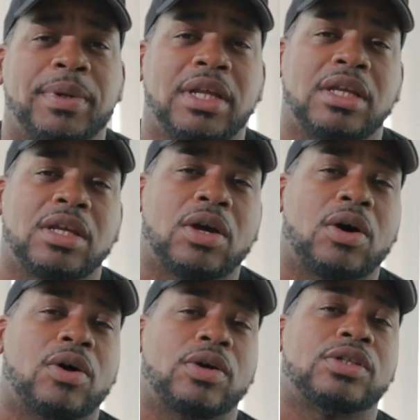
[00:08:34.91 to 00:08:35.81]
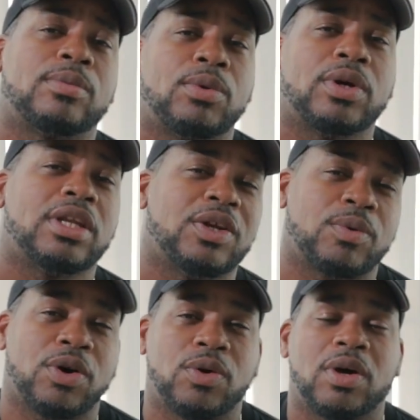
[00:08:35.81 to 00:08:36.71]
been it, y'all. It's your boy
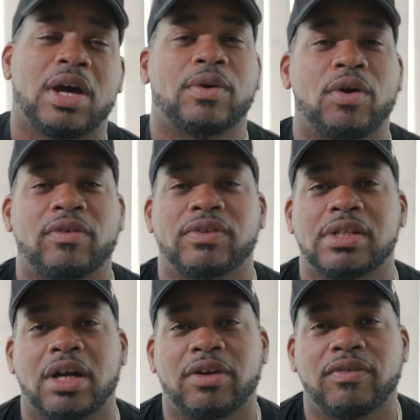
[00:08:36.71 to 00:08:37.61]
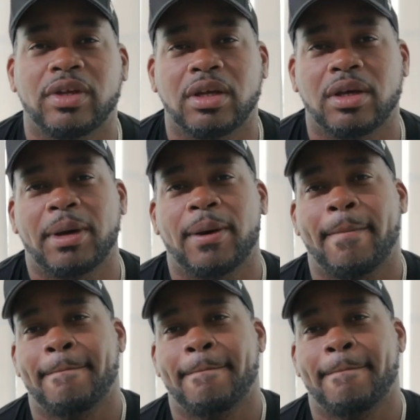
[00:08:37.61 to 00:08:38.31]
D-Ro, Out of Art Photography. I'm out.